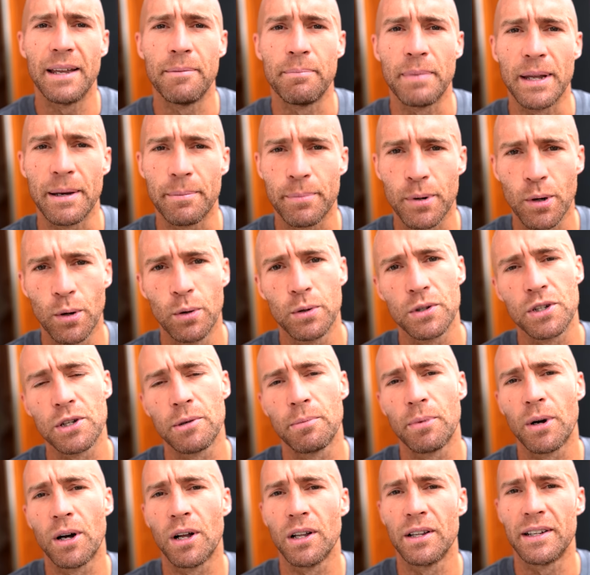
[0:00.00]
and be
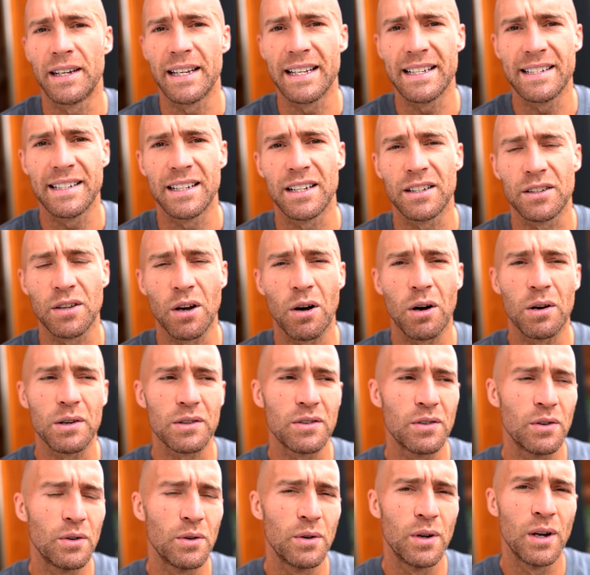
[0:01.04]
approachable and easy to talk
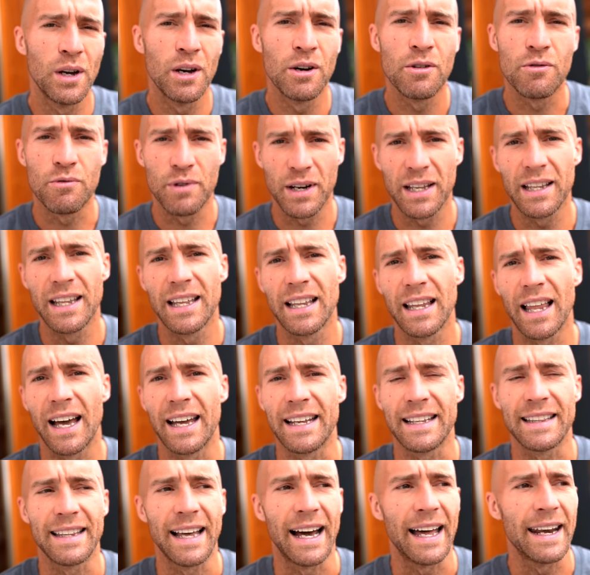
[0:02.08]
to, really
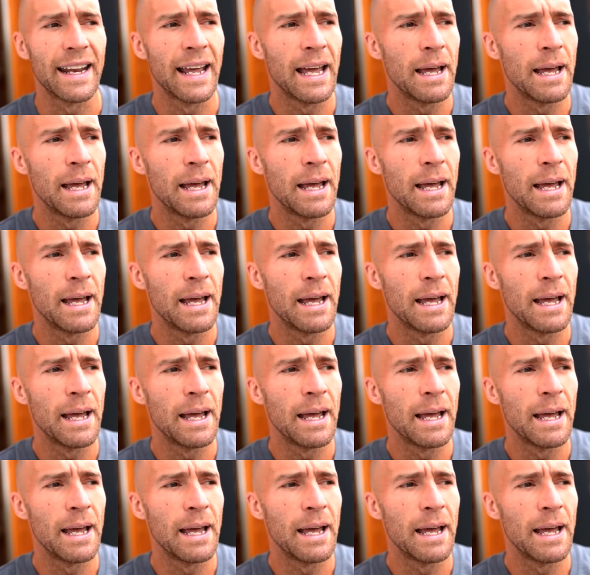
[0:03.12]
like that.